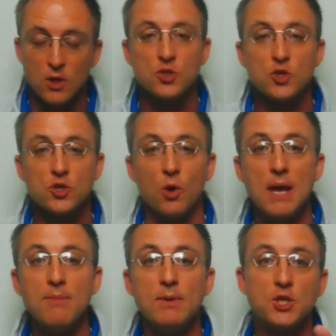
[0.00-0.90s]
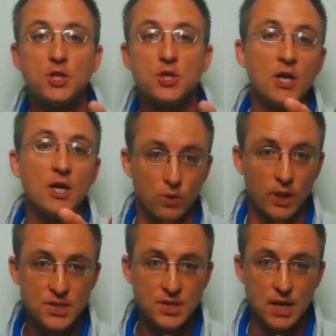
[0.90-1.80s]
So maybe if you're
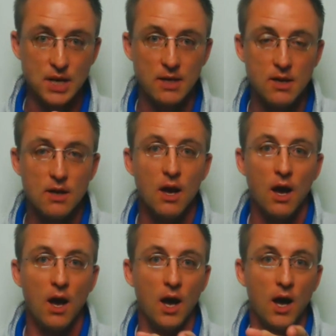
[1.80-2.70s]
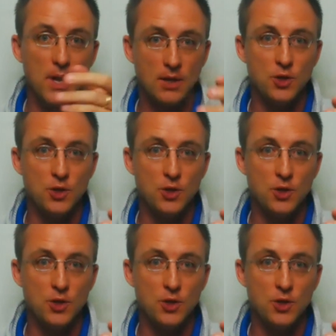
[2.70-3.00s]
listening and